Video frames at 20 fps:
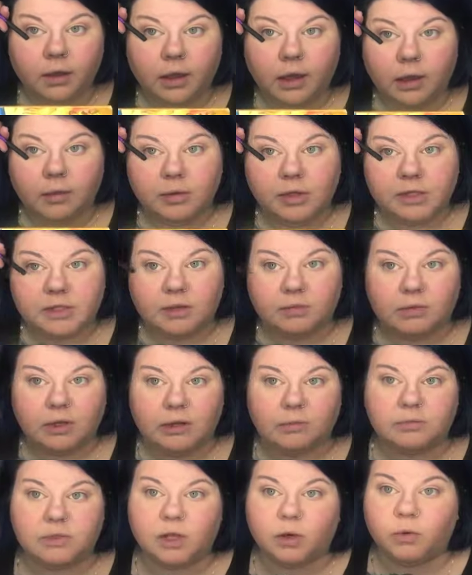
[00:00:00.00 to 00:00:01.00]
I mean,
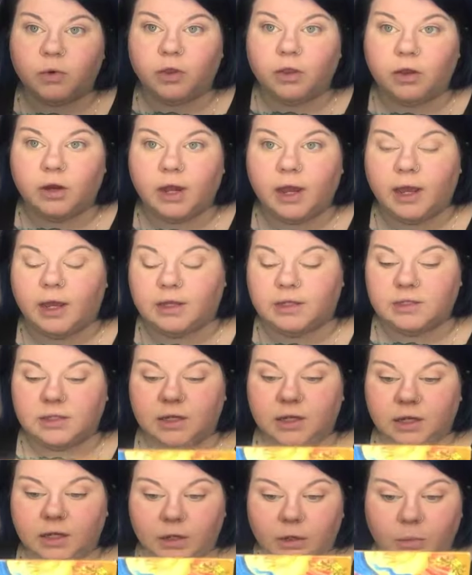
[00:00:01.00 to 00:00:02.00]
sometimes I will on
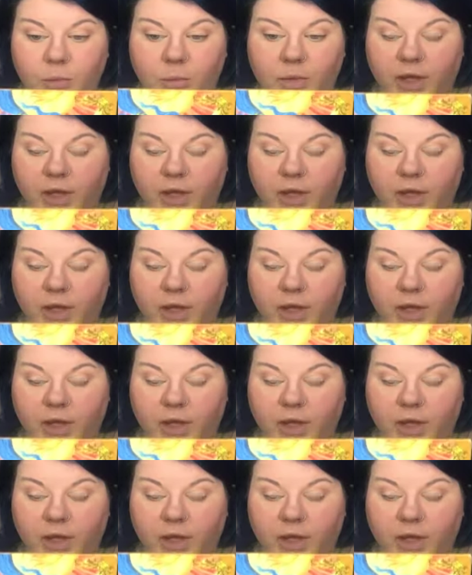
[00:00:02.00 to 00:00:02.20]
accident,